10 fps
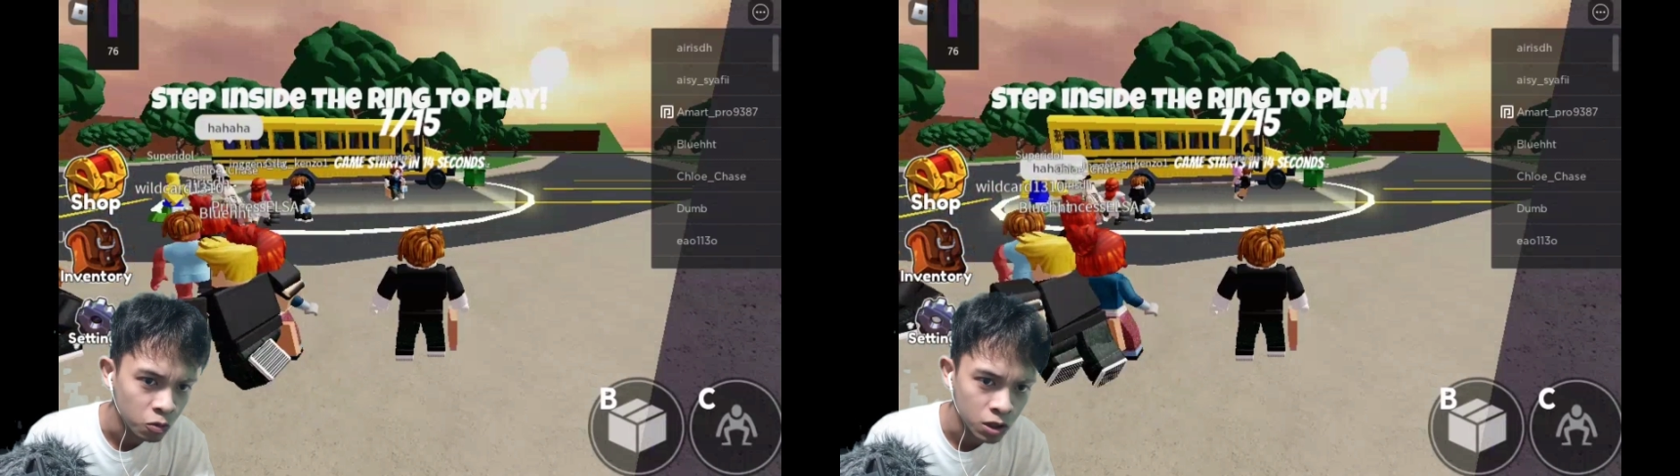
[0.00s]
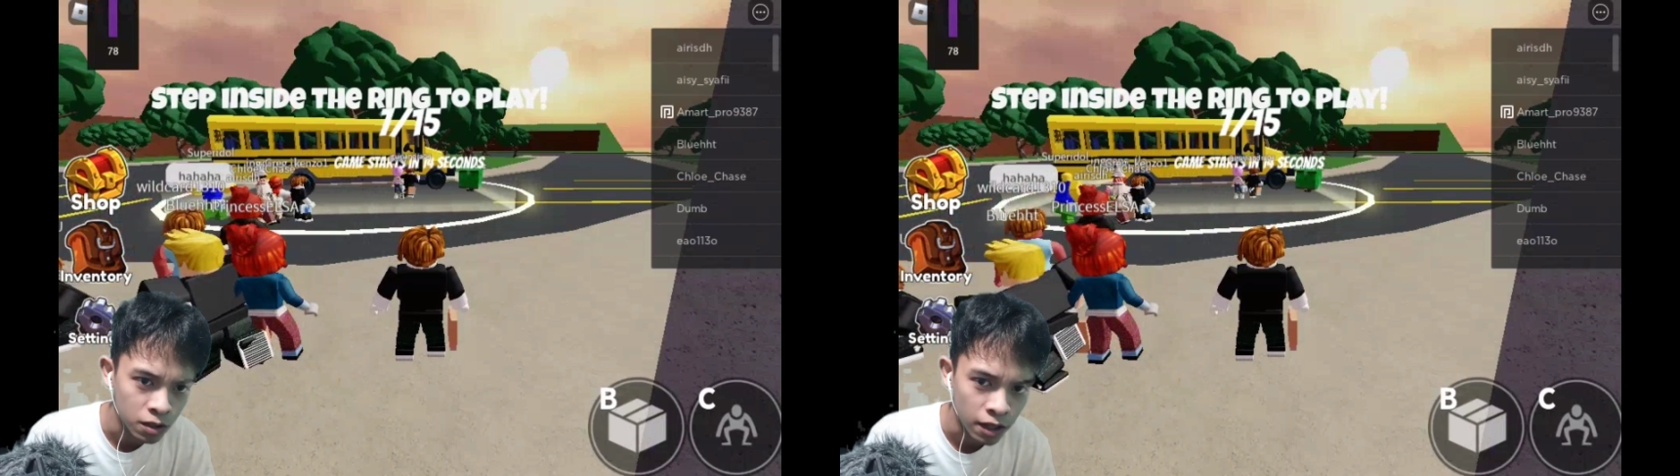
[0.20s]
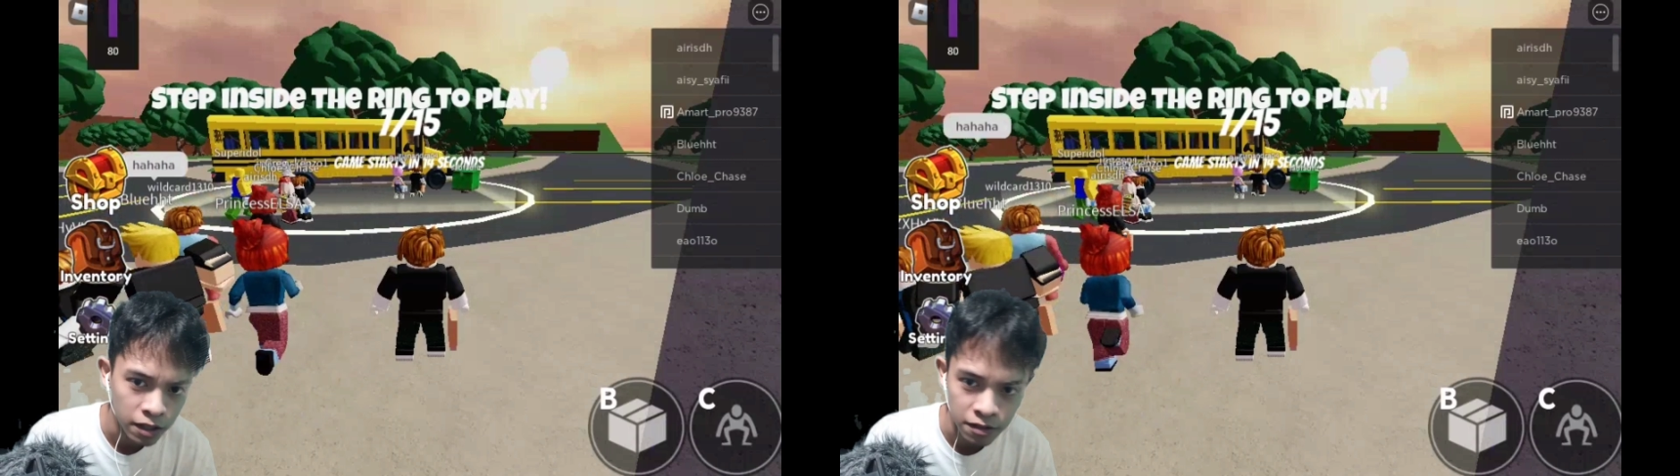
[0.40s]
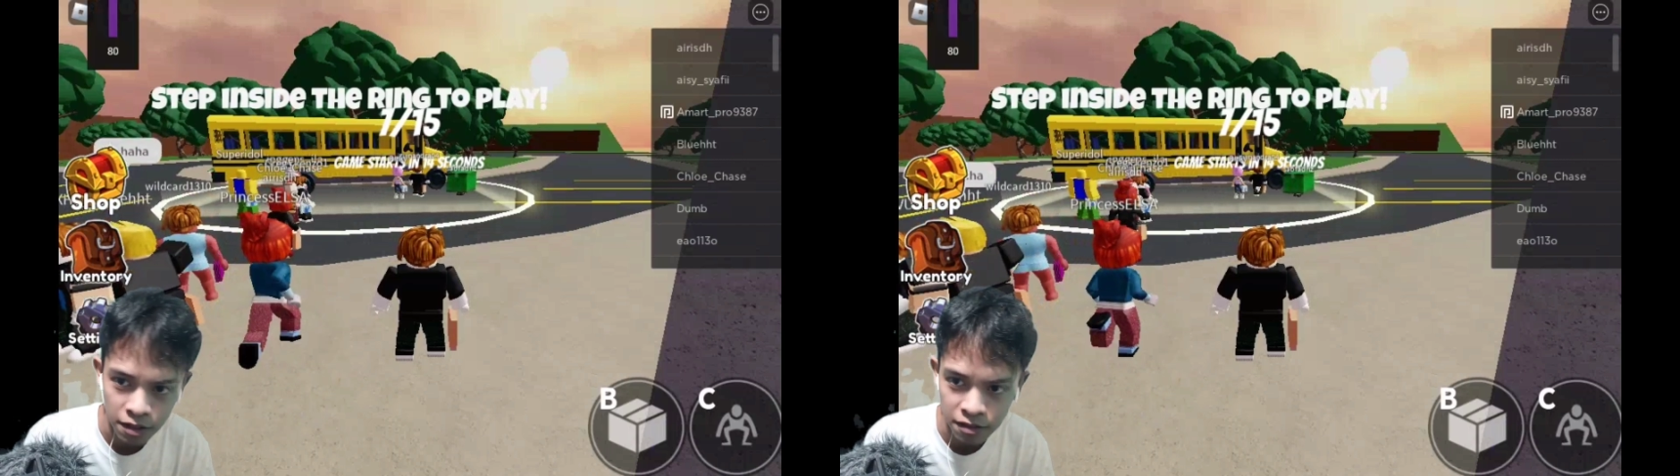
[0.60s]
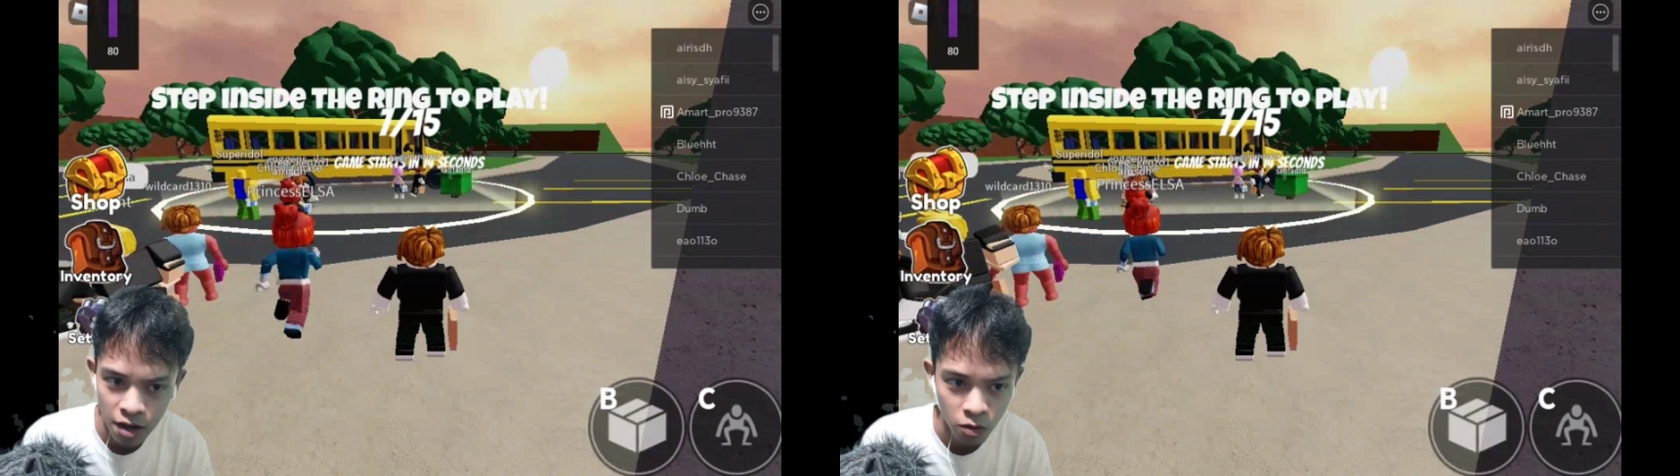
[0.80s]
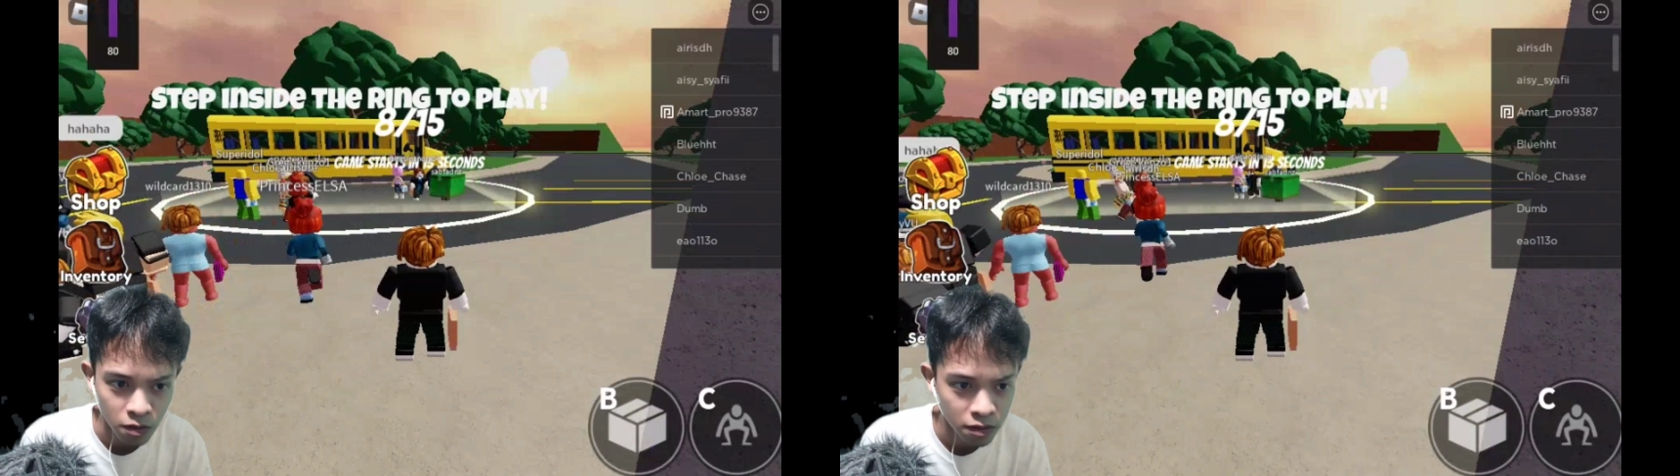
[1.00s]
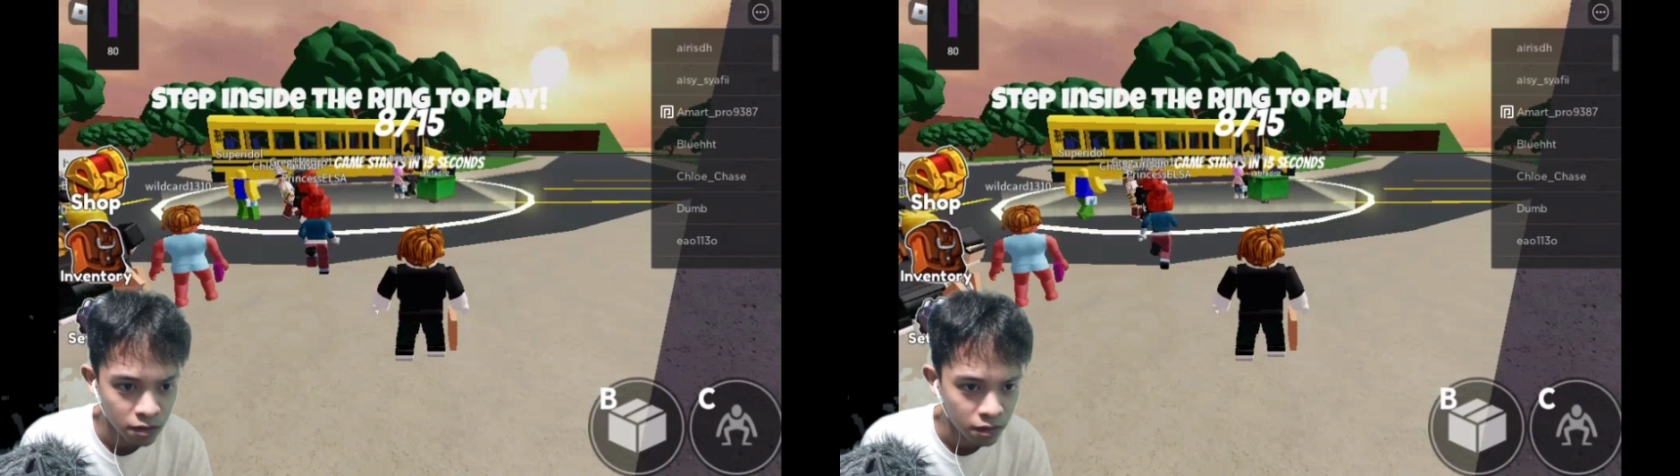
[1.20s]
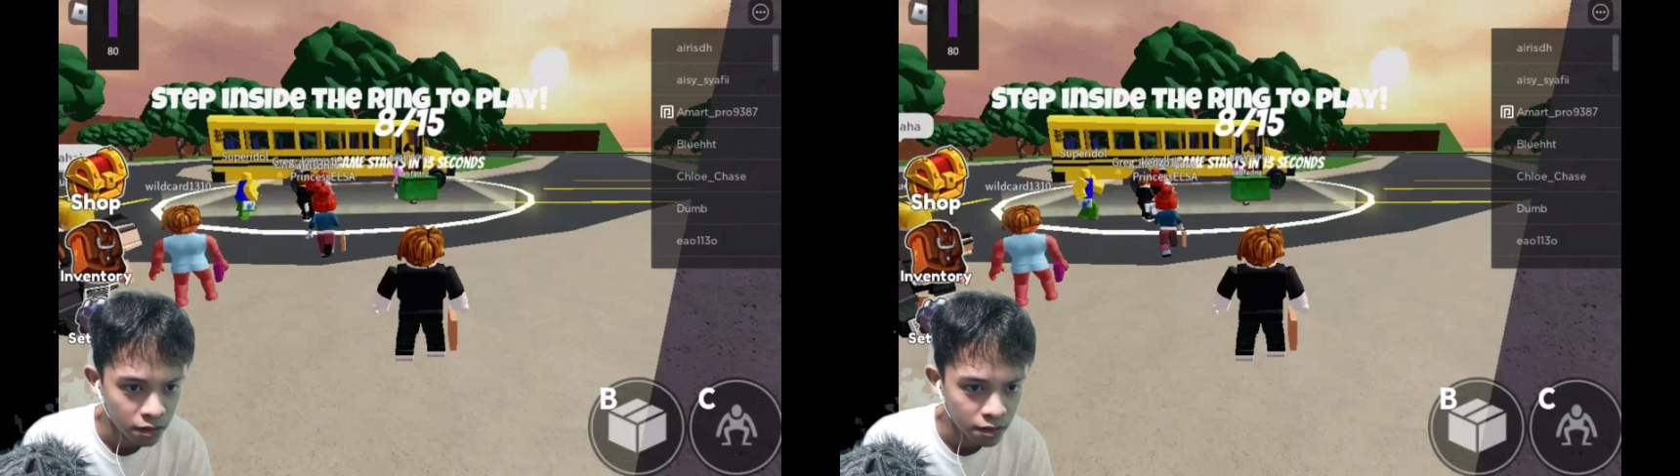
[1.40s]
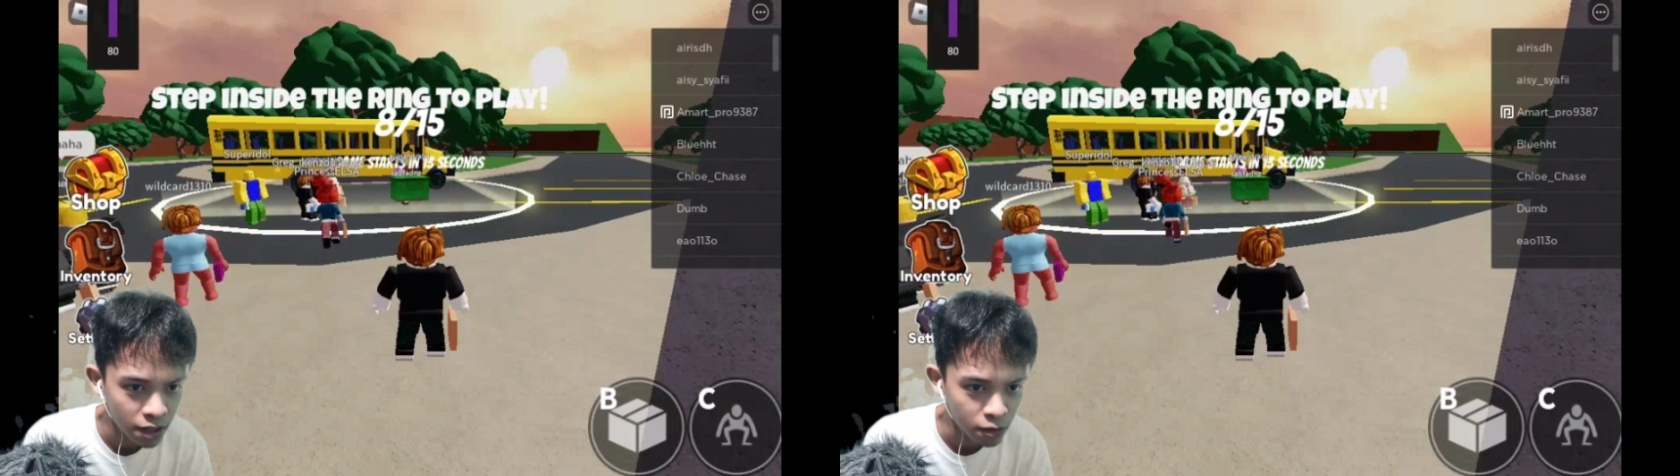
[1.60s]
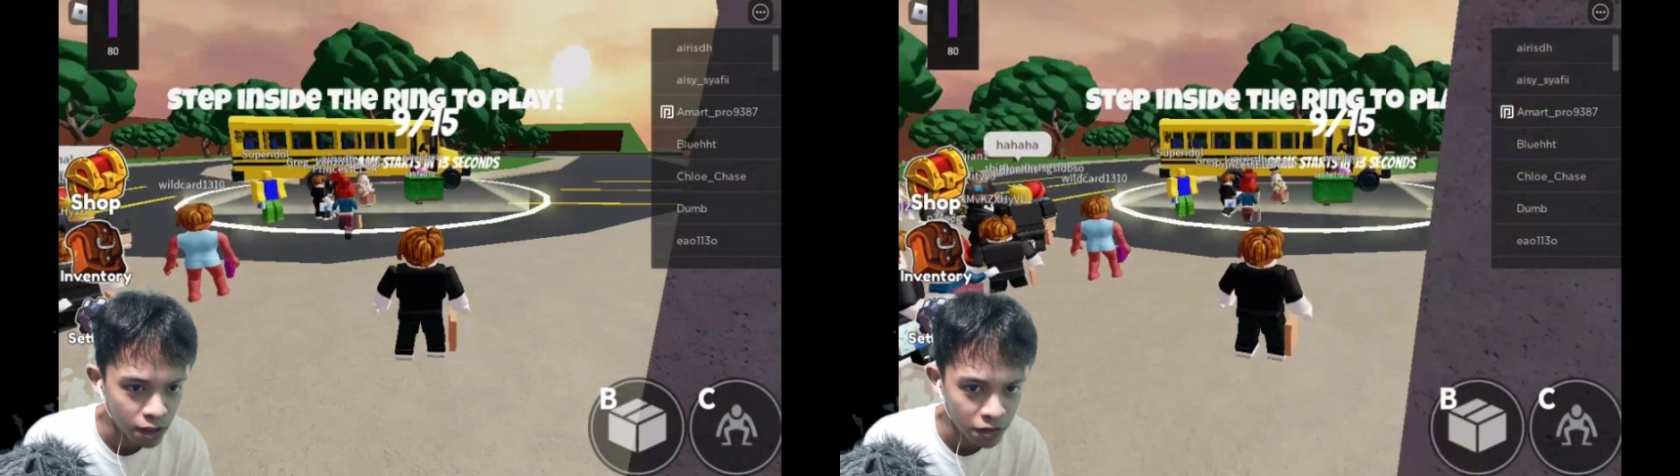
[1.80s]
What the heck is that sound? It
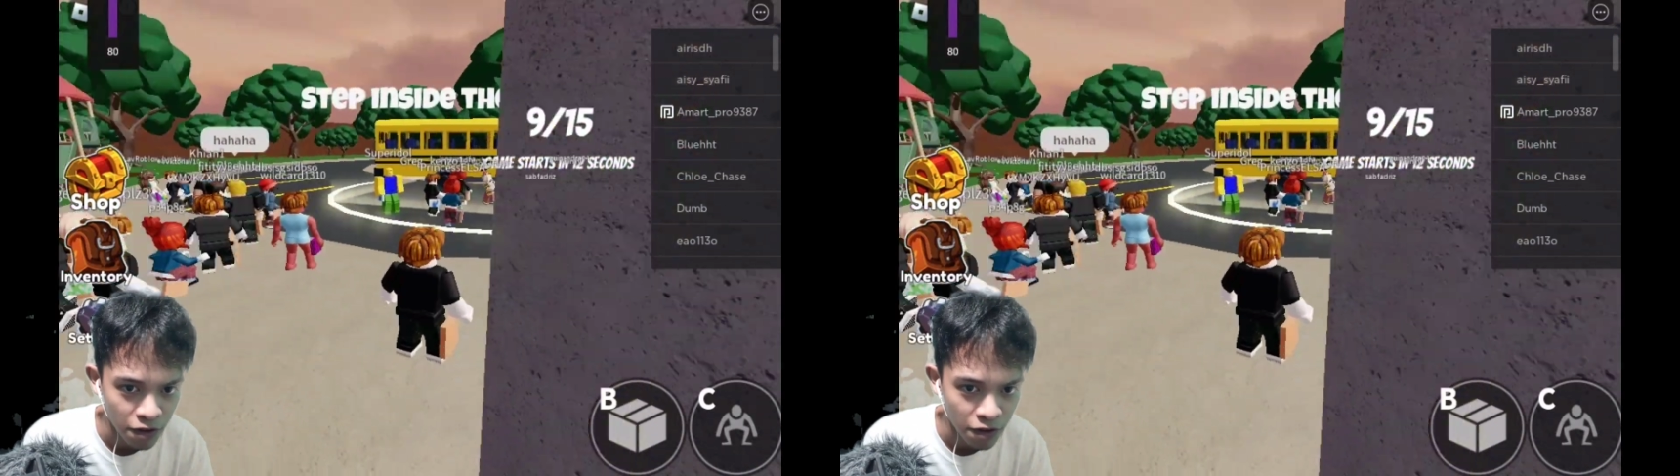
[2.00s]
sounds like